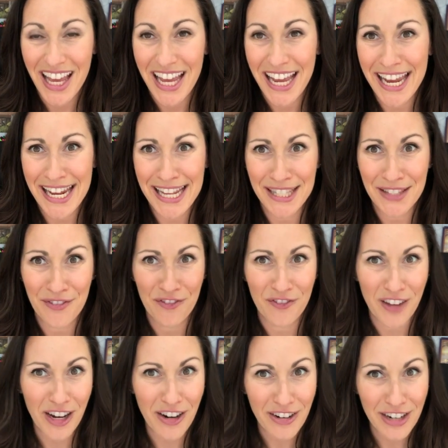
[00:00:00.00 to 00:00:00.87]
It is
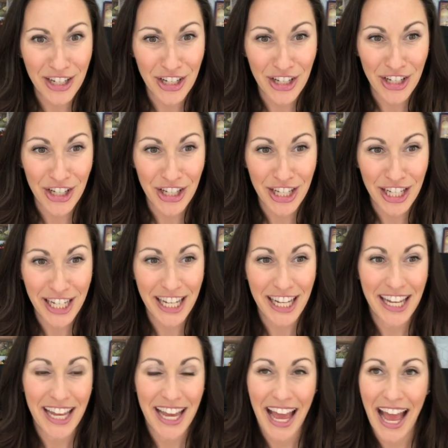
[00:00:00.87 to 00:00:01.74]
very good
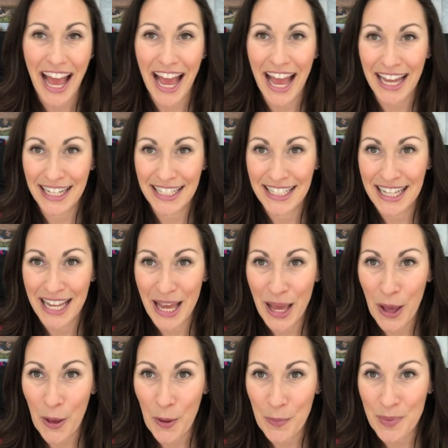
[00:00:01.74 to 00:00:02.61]
at
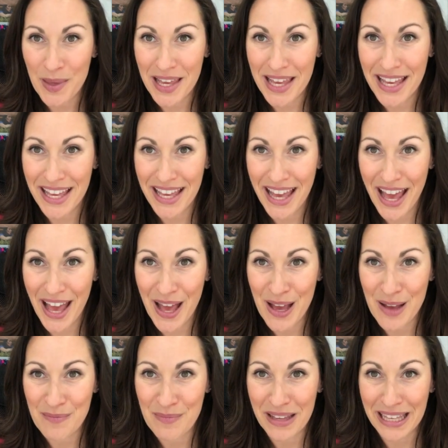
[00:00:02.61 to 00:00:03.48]
helping
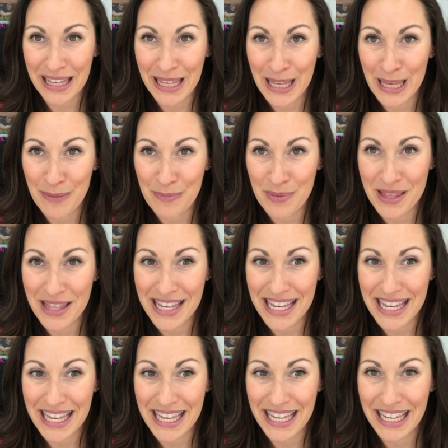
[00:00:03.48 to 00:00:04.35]
keep
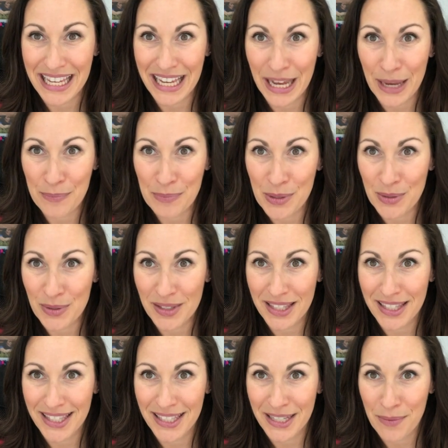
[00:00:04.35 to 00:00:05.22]
the immune
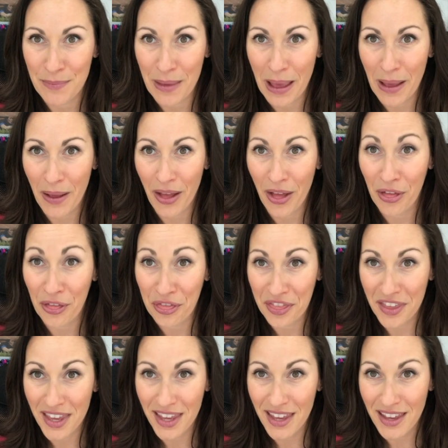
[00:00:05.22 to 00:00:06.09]
system
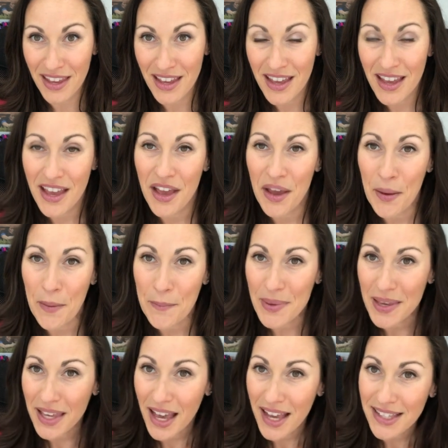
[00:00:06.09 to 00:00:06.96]
healthy
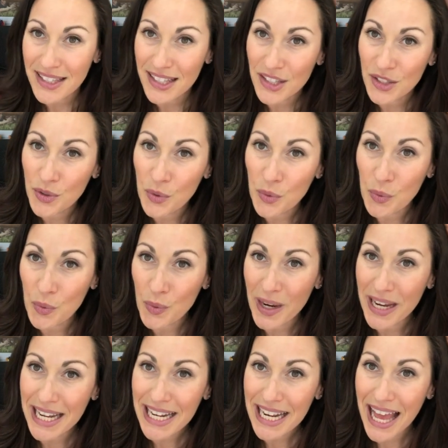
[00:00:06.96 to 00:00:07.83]
because it's
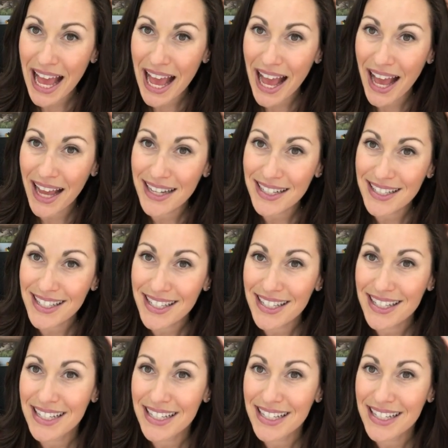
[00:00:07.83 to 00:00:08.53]
great at